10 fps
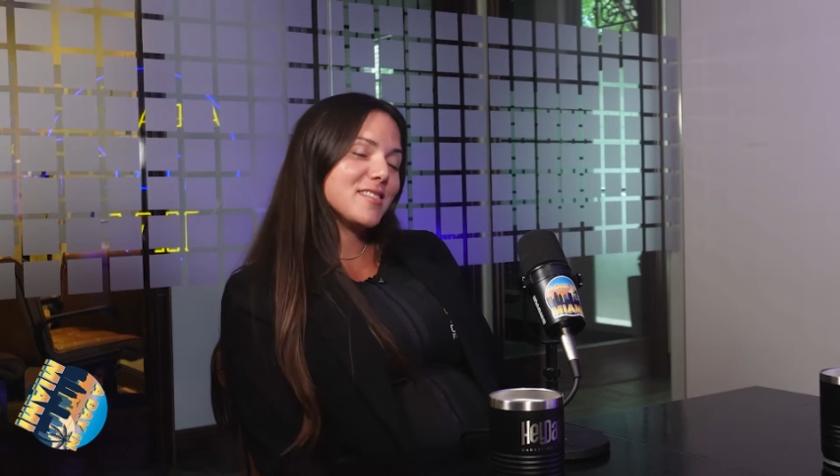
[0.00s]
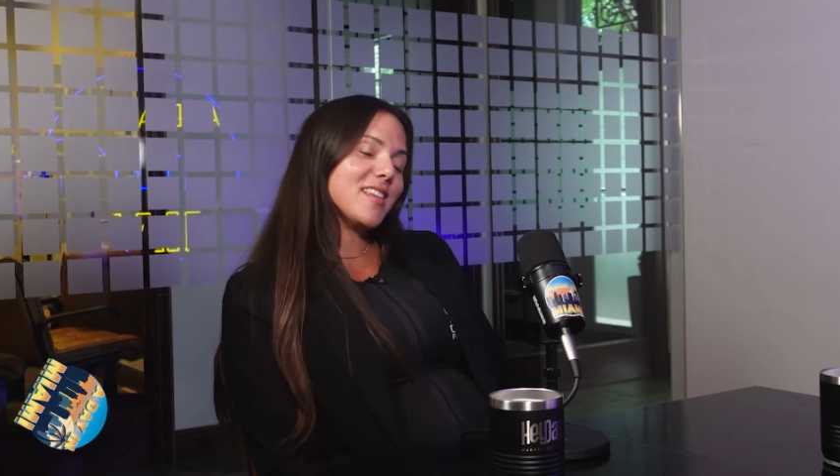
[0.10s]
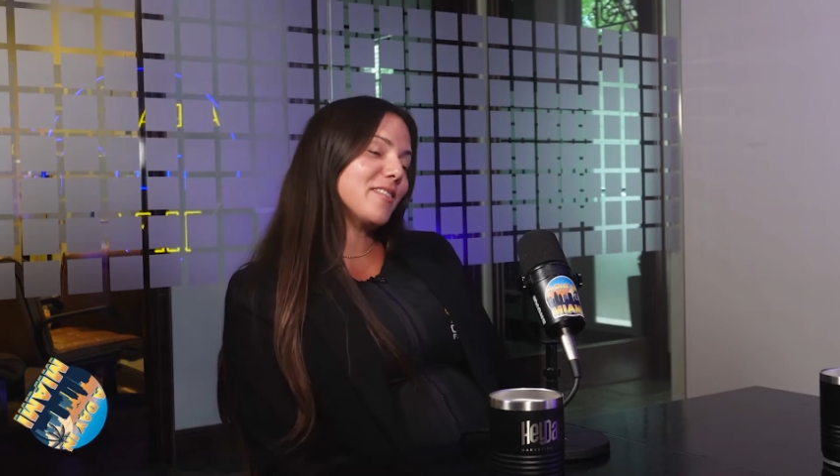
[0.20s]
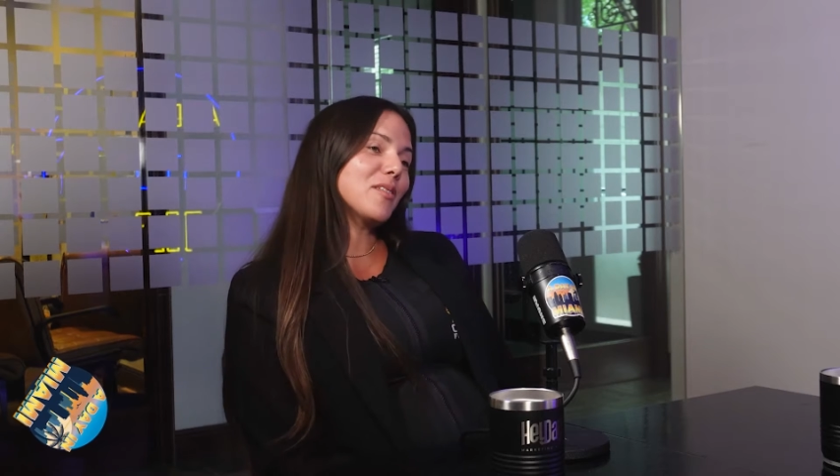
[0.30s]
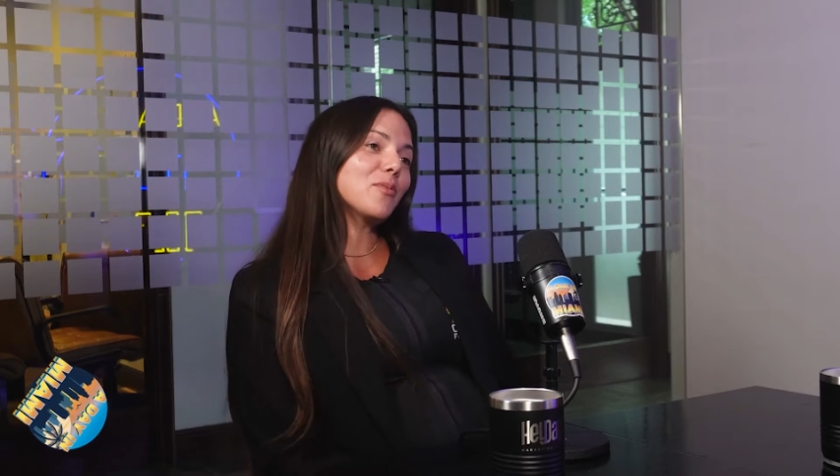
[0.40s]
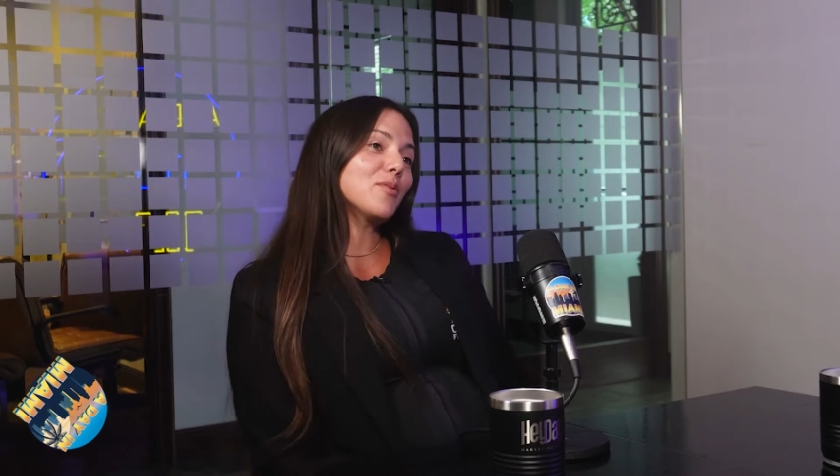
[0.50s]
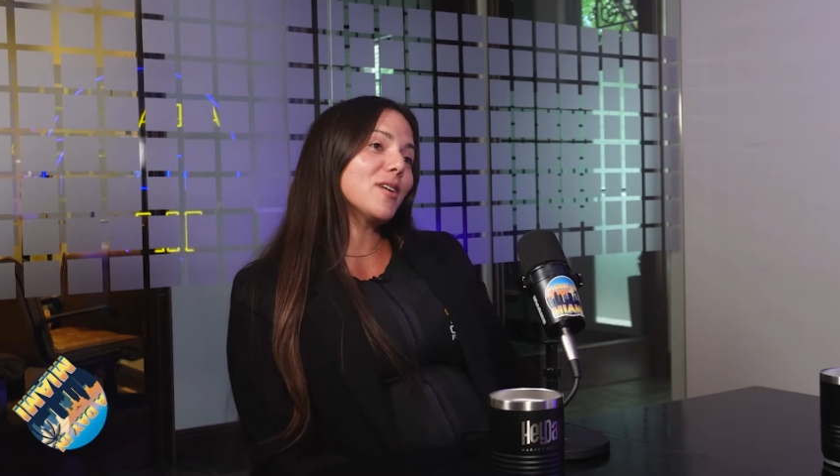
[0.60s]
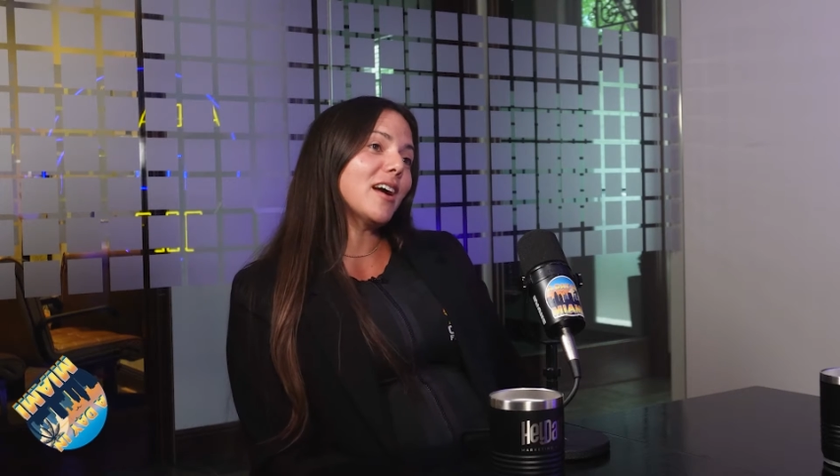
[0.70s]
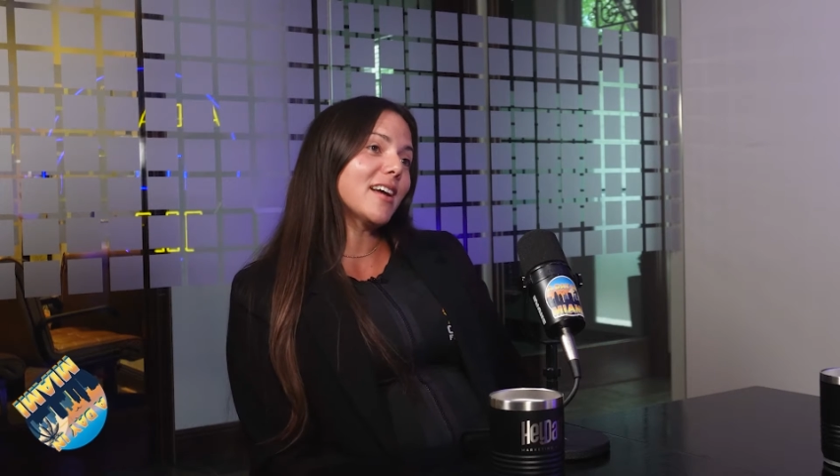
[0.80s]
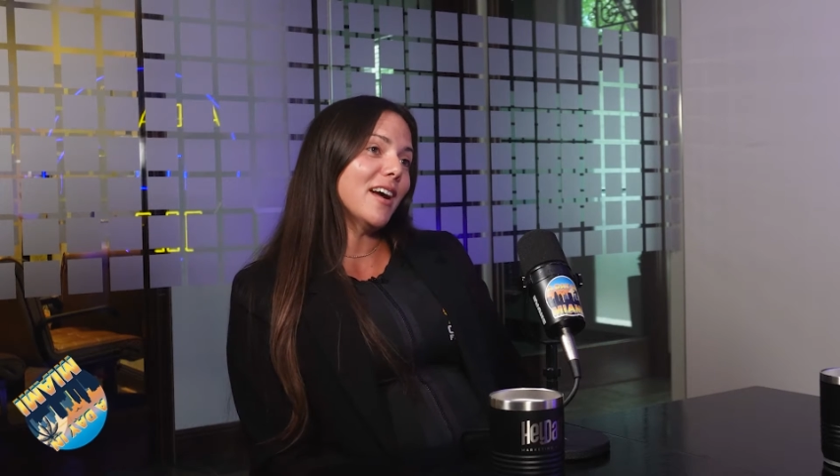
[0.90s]
said that we
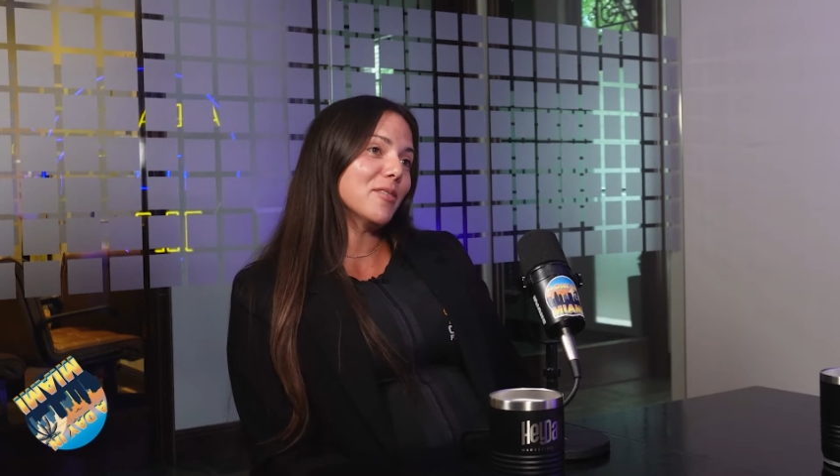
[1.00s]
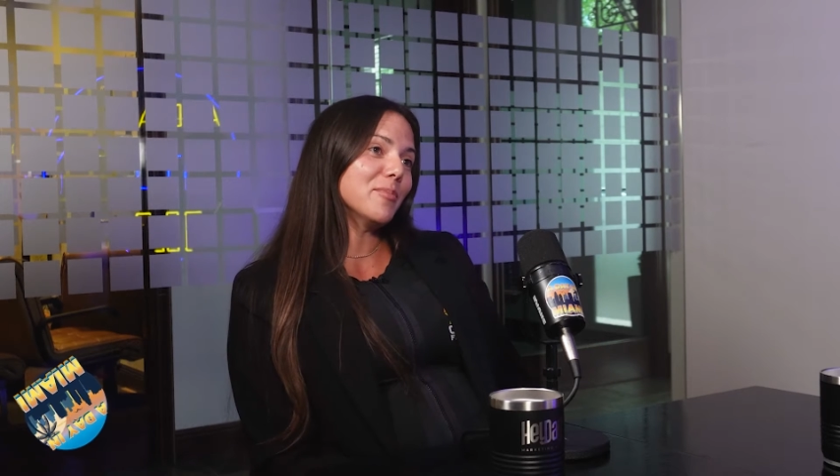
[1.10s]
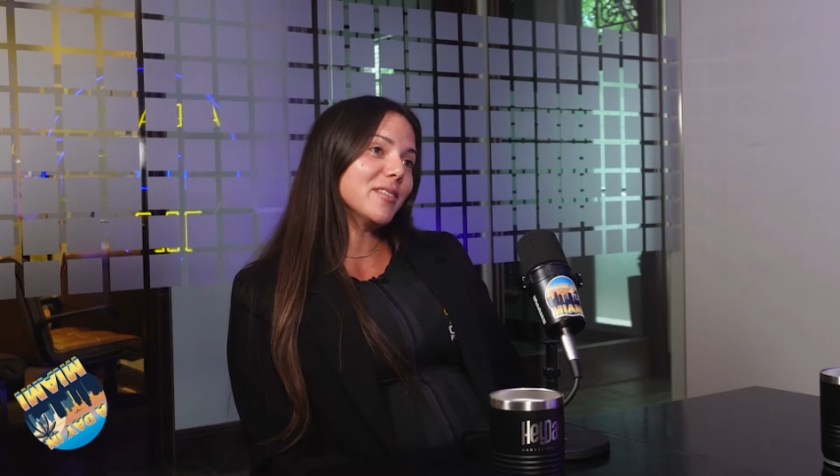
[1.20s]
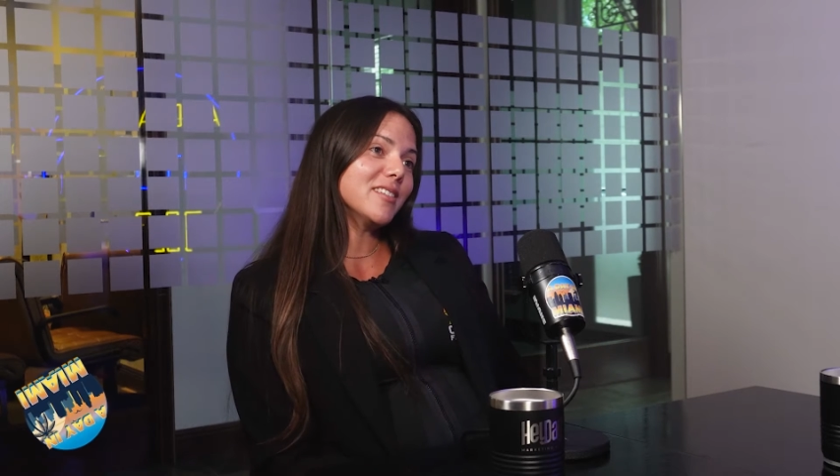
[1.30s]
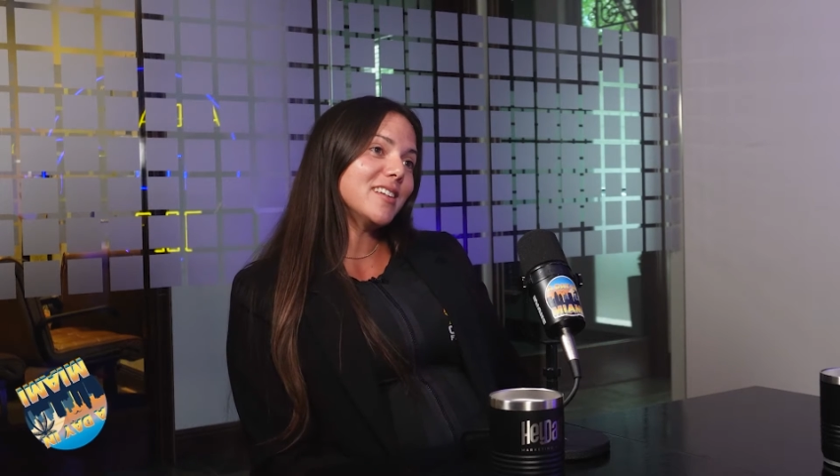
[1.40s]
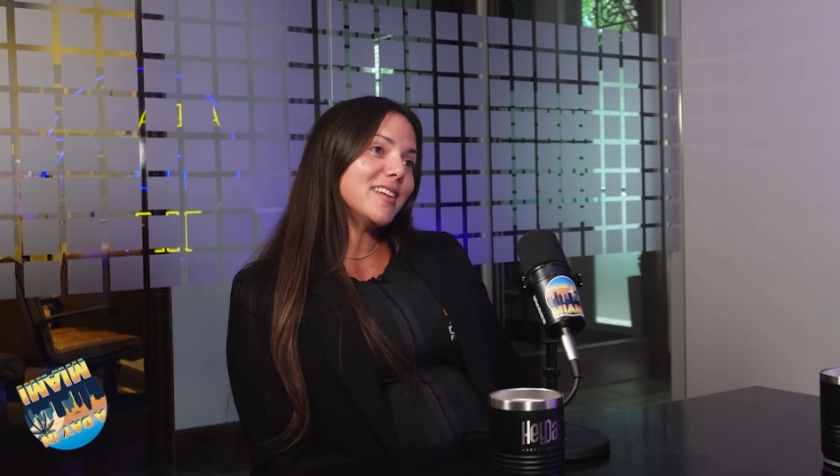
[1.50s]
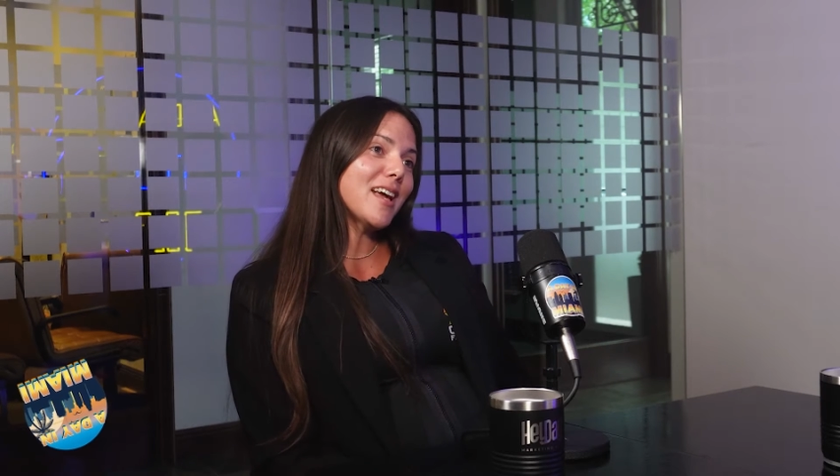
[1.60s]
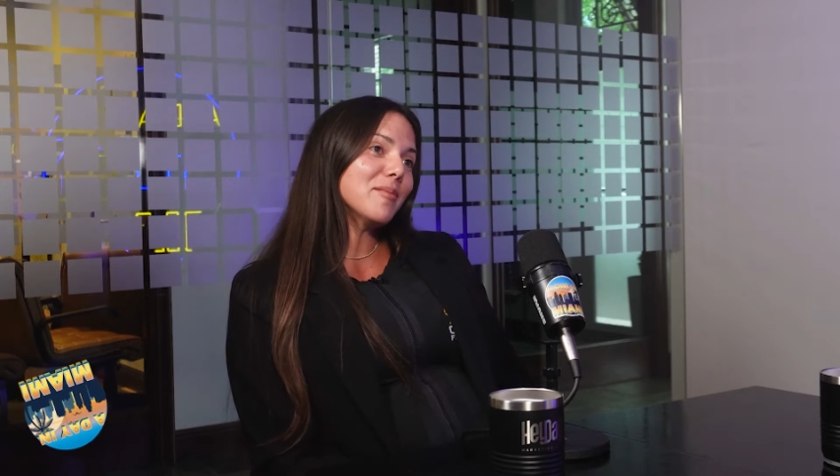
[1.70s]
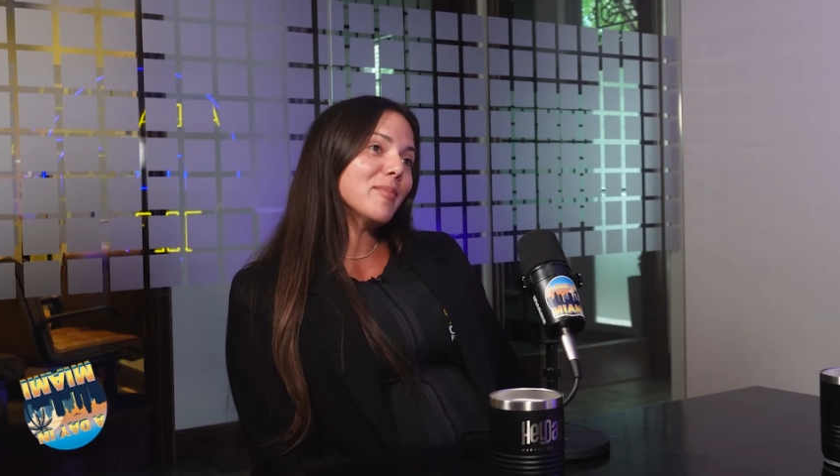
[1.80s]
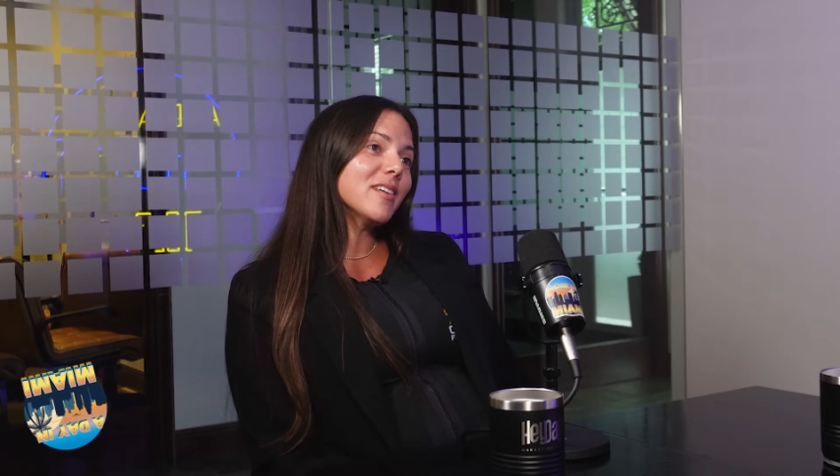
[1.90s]
were accountability
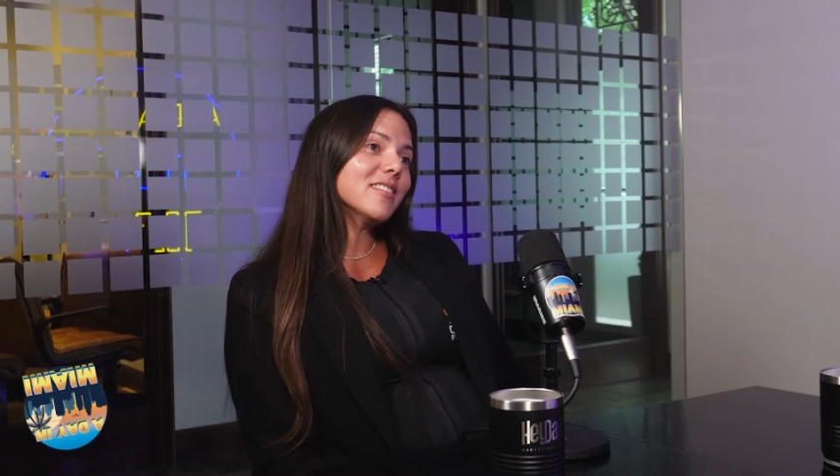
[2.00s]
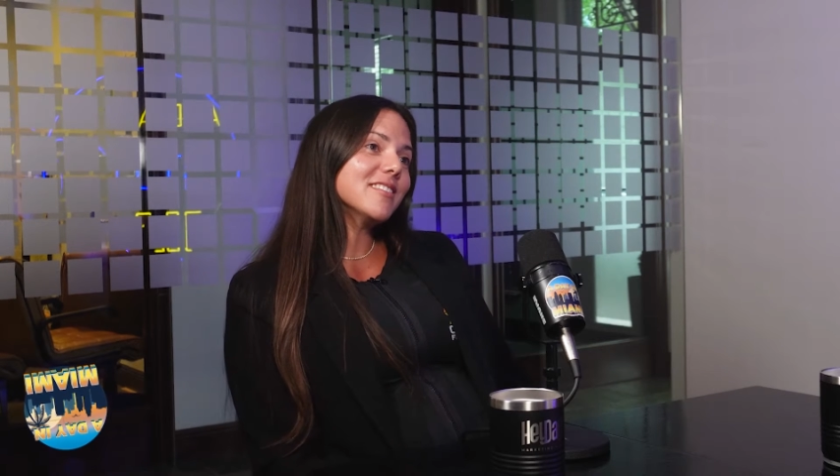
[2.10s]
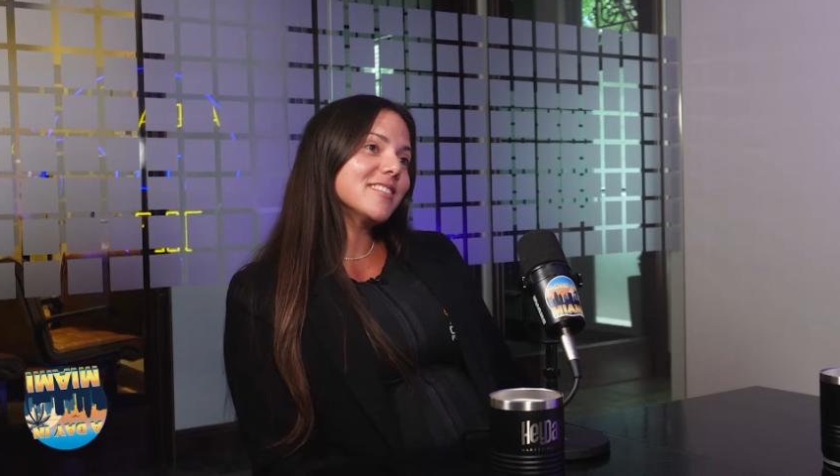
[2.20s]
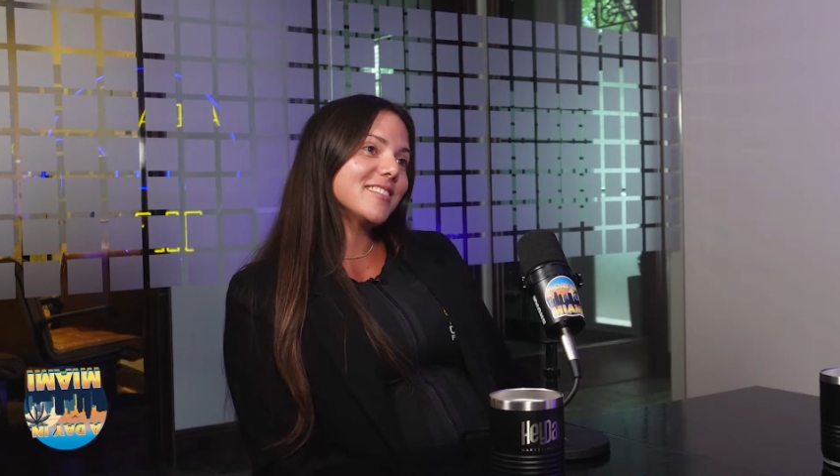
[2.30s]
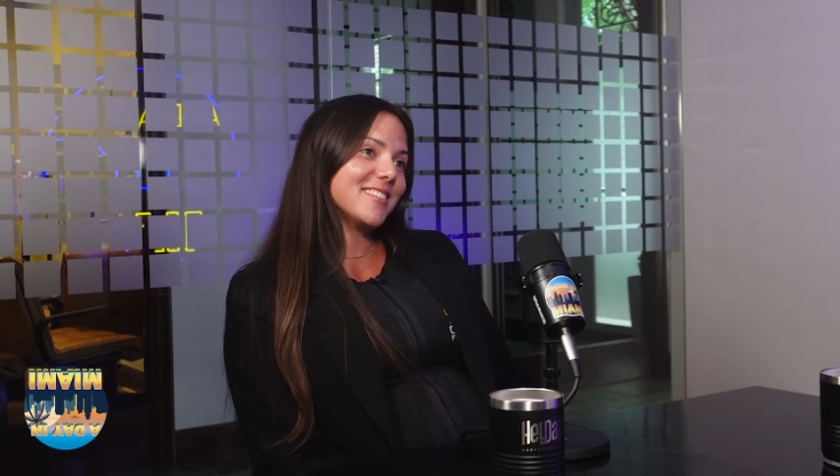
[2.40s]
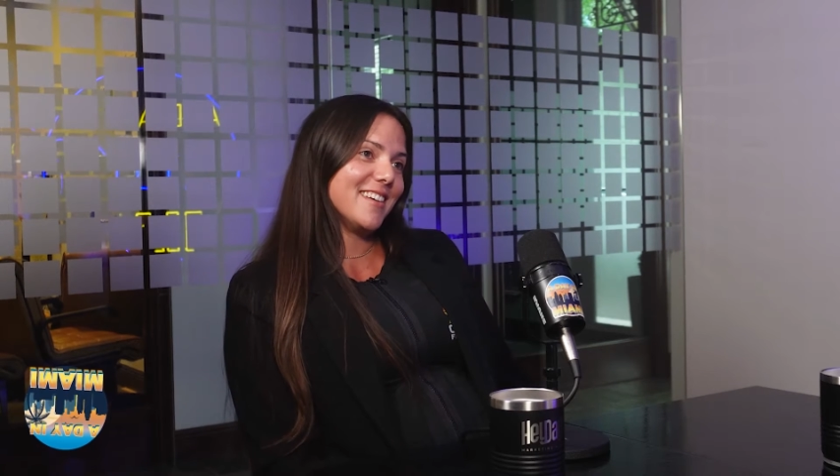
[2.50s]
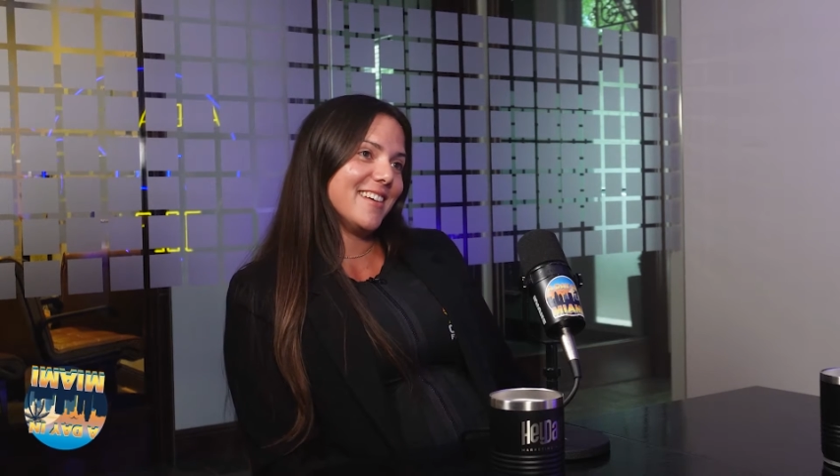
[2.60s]
nightmares.